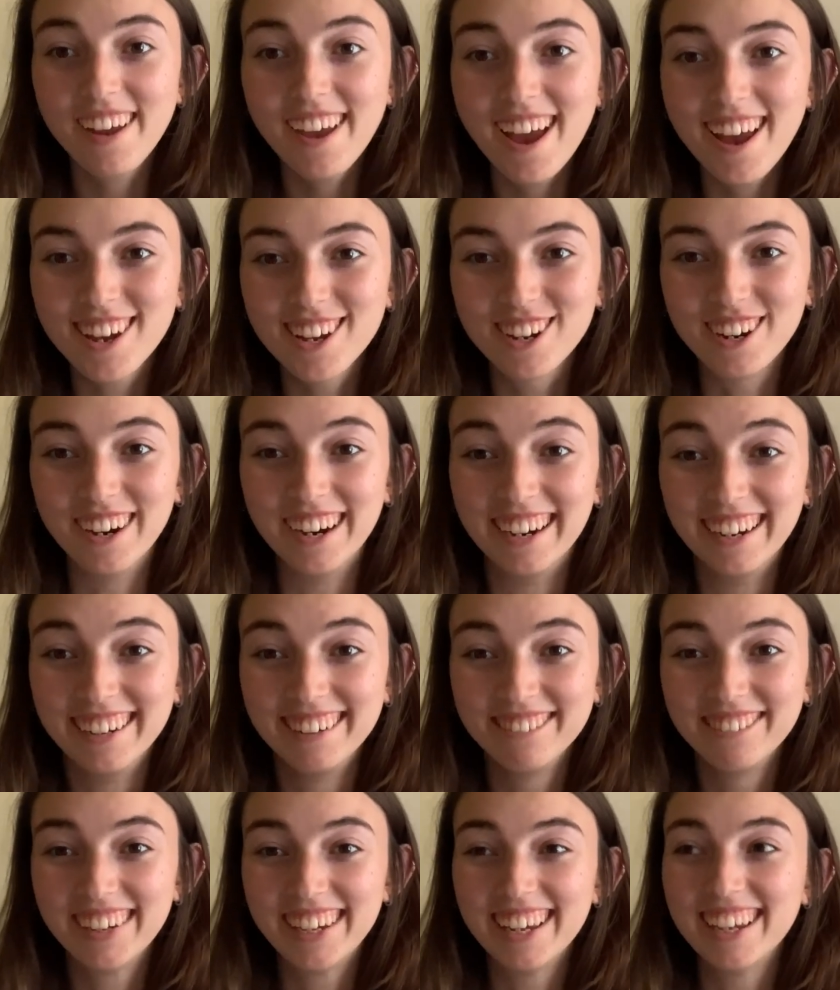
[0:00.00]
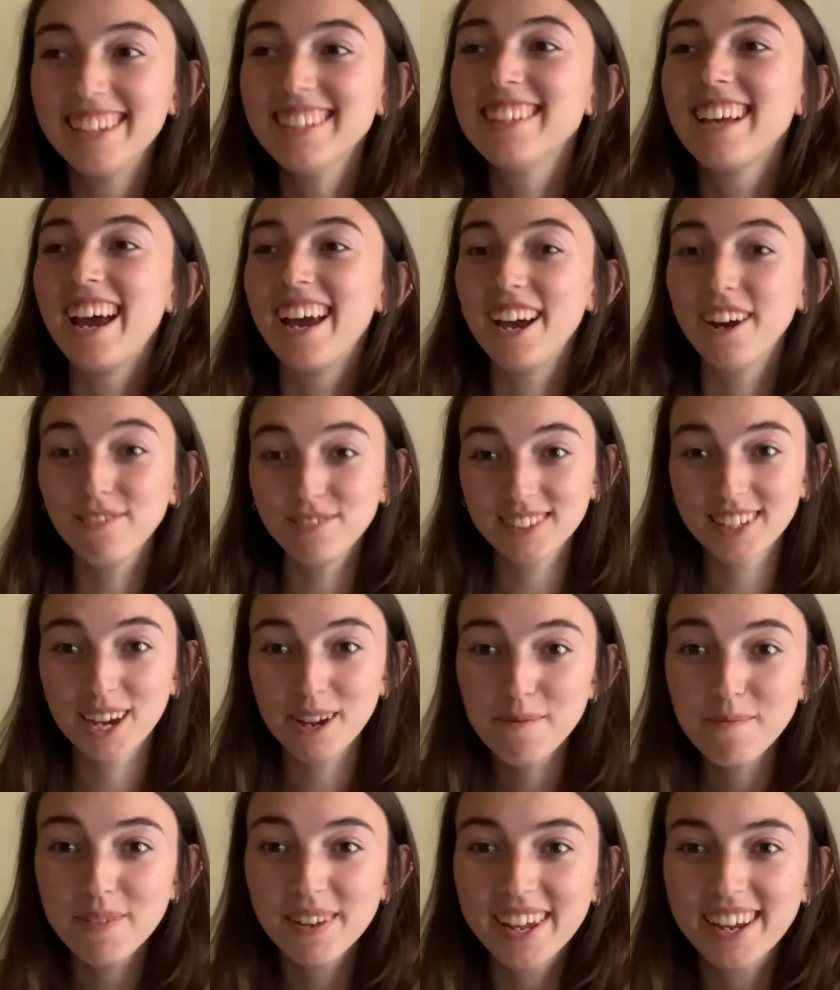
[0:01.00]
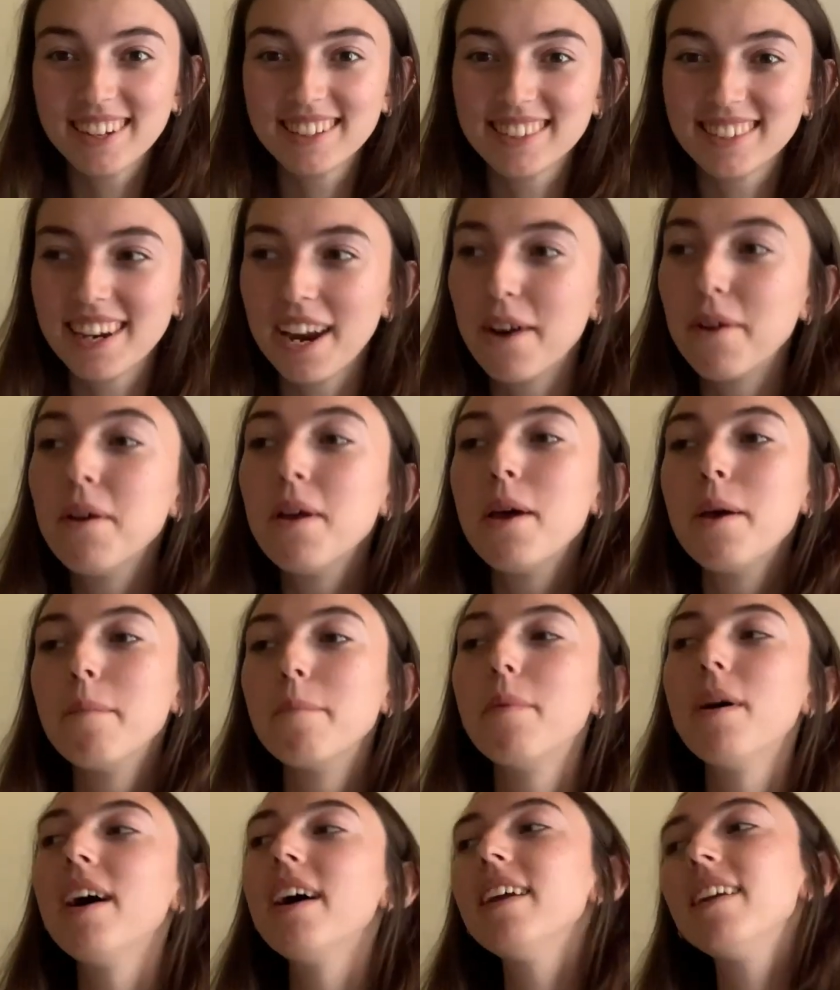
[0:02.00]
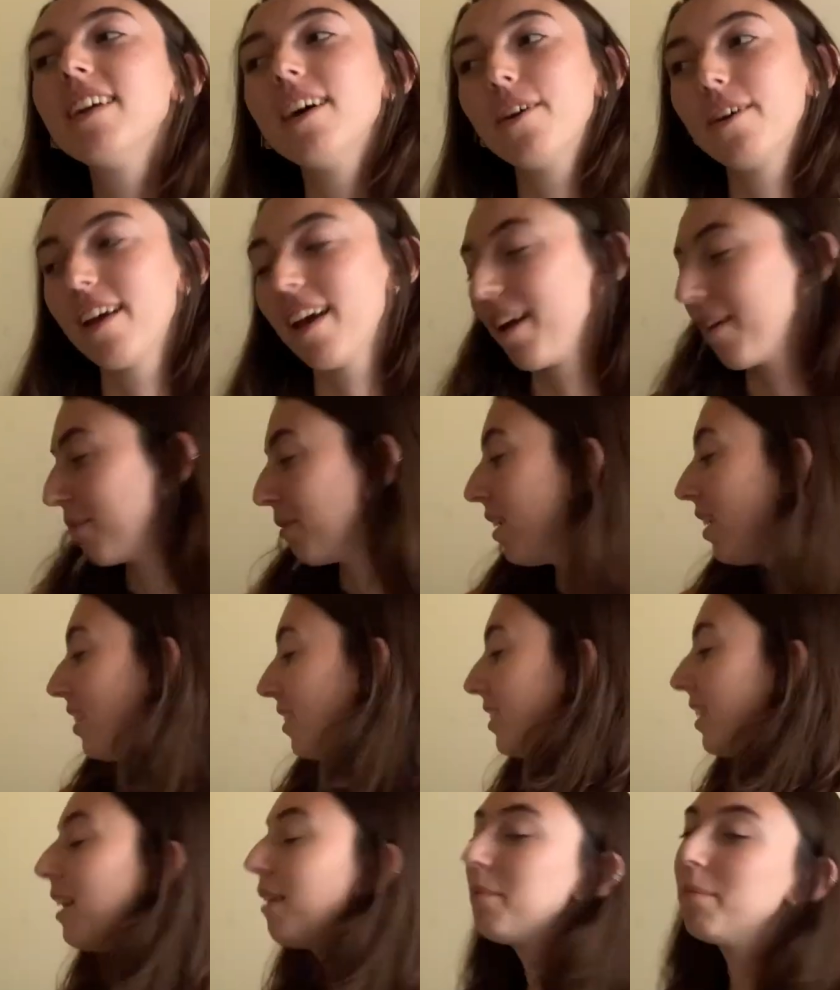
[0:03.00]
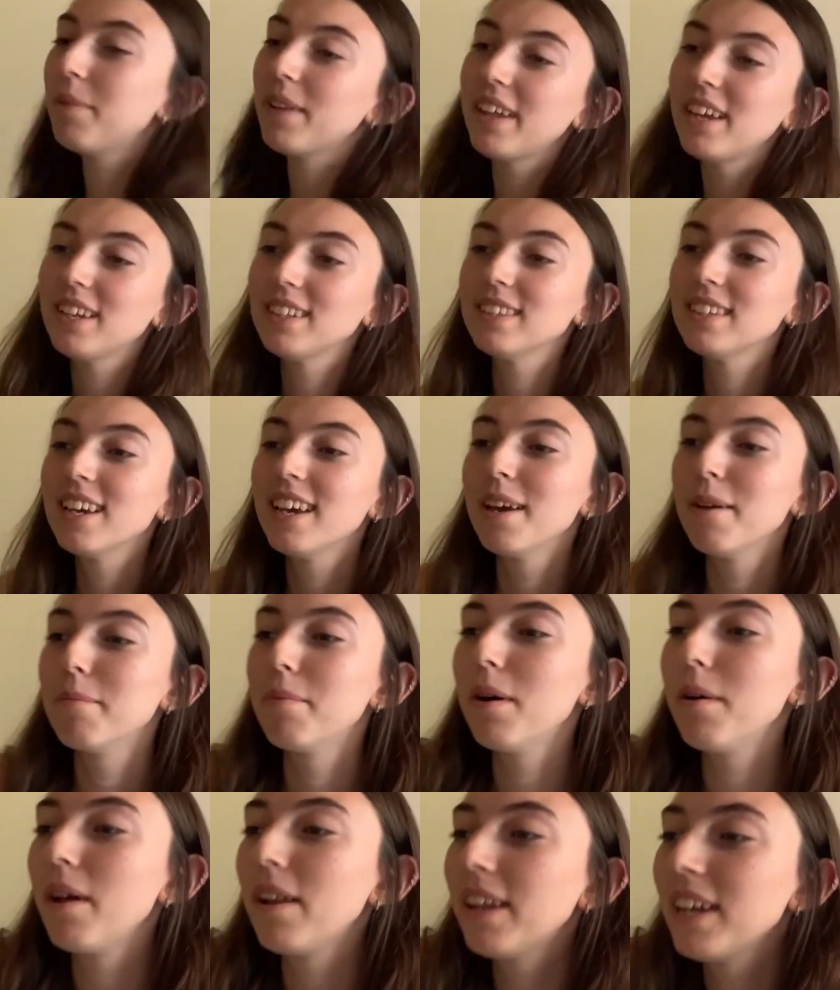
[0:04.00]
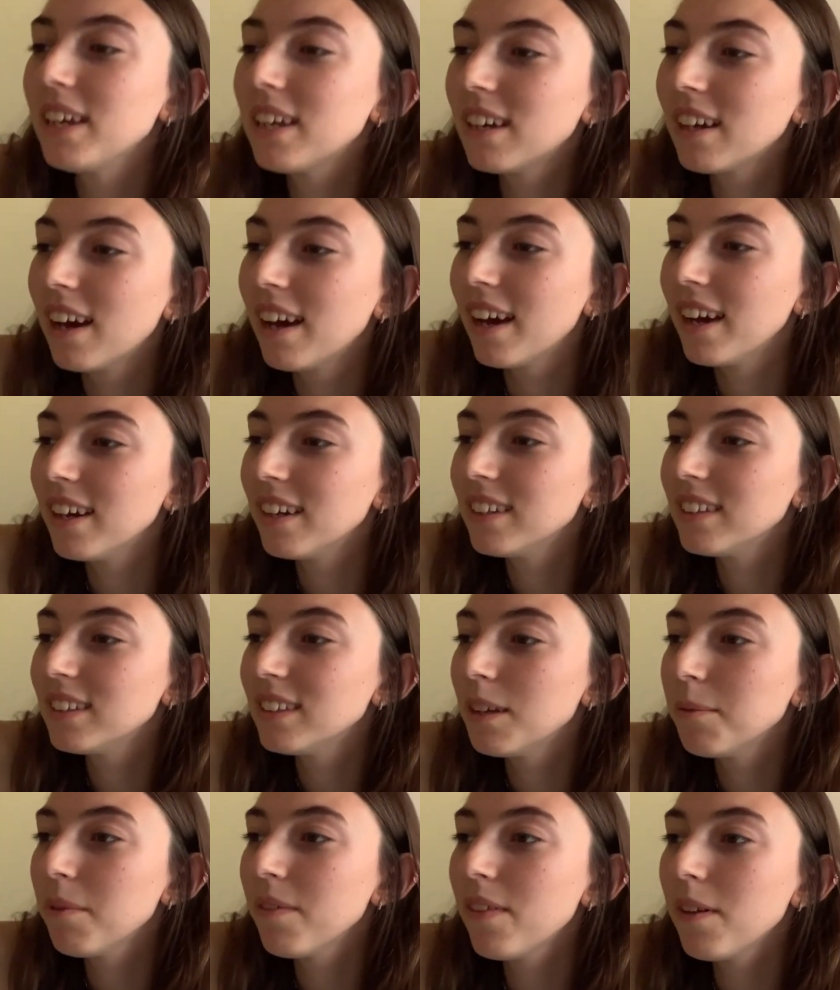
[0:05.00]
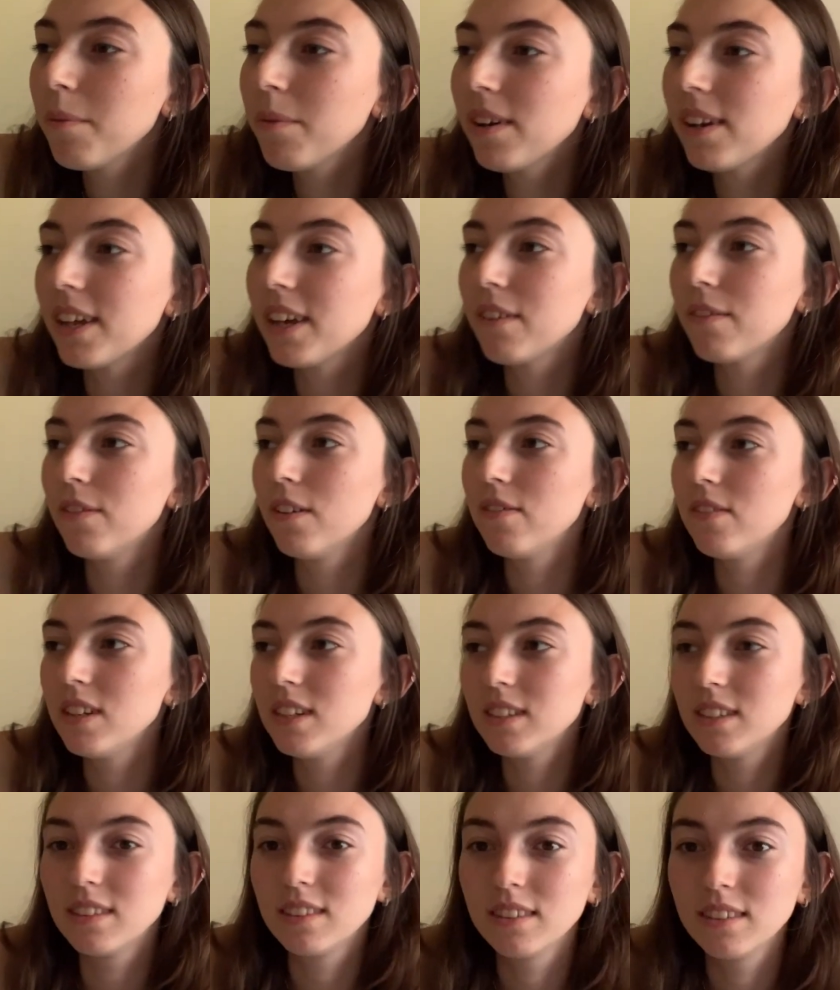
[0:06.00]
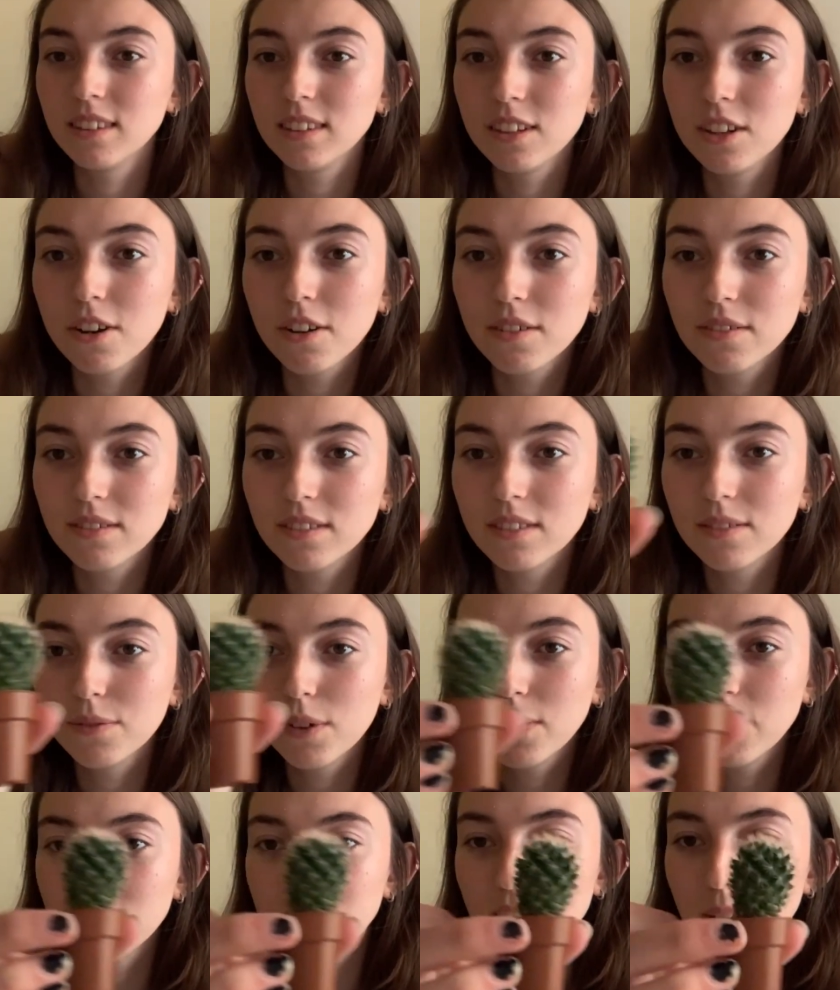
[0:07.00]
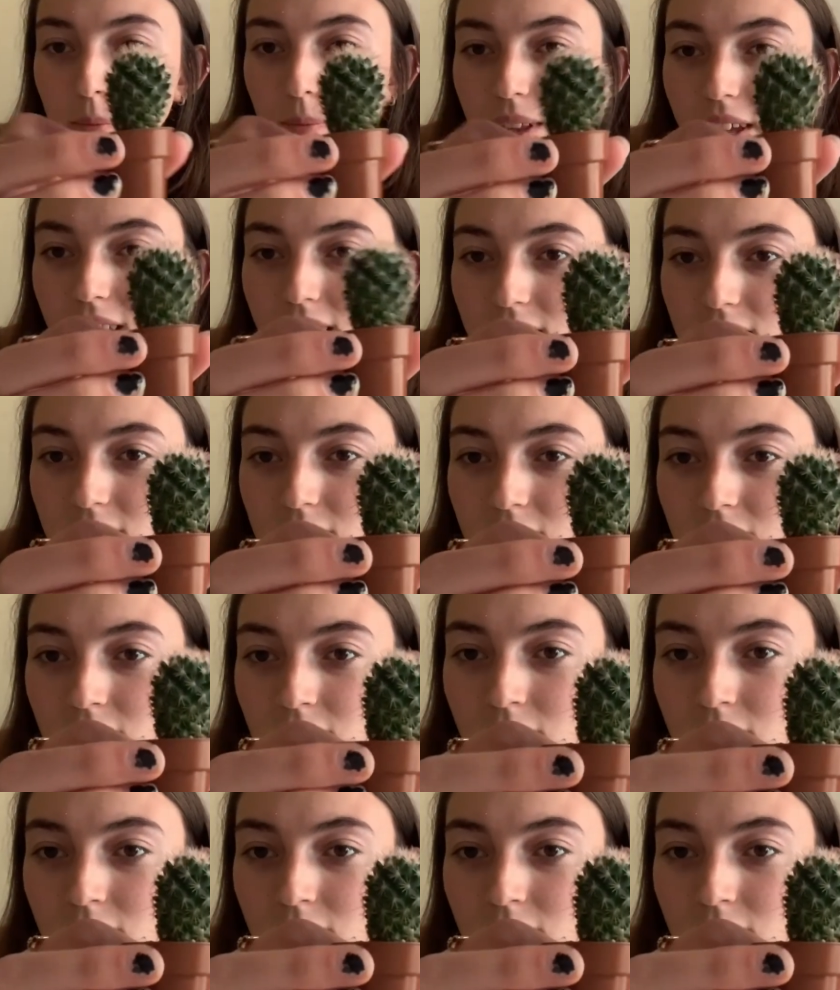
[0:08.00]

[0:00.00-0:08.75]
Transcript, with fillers: accurate because I have 10 plants now, but okay, 10 plants, but like some of them are like 50 euro, 50 cent plants.